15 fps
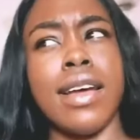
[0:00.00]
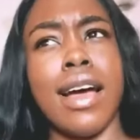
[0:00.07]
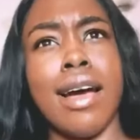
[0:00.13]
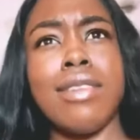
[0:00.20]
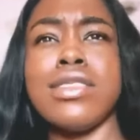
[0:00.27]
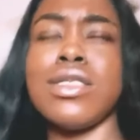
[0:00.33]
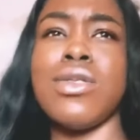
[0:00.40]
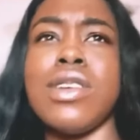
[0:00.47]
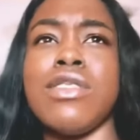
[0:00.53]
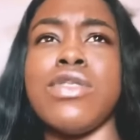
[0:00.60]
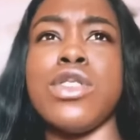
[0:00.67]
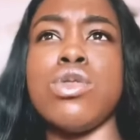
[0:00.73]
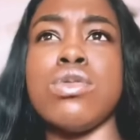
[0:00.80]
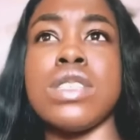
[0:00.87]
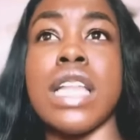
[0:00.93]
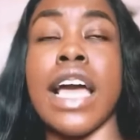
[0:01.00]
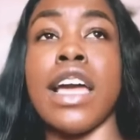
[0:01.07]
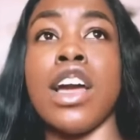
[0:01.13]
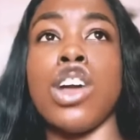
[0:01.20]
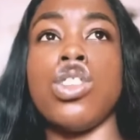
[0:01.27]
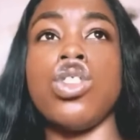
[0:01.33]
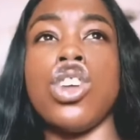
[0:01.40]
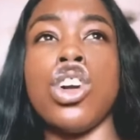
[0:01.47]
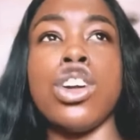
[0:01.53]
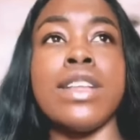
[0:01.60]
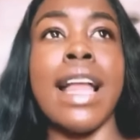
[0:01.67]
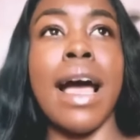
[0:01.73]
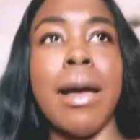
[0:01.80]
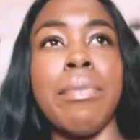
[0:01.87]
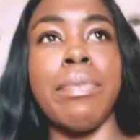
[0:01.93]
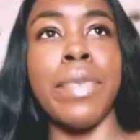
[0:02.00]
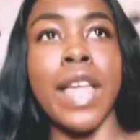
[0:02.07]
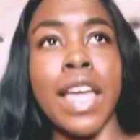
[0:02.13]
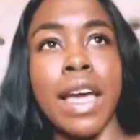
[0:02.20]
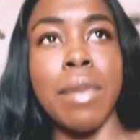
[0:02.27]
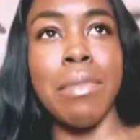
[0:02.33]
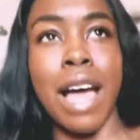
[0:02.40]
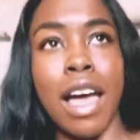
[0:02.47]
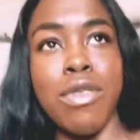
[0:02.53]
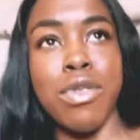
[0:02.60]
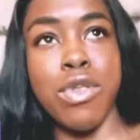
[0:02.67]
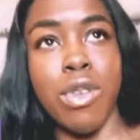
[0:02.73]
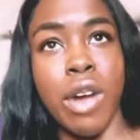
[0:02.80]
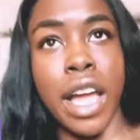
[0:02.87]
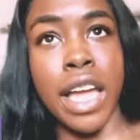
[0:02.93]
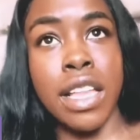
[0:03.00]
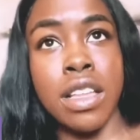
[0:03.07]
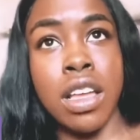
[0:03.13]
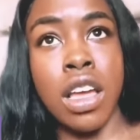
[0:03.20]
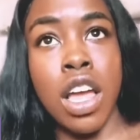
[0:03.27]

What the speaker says: I was so confused, like, you're not being my friend,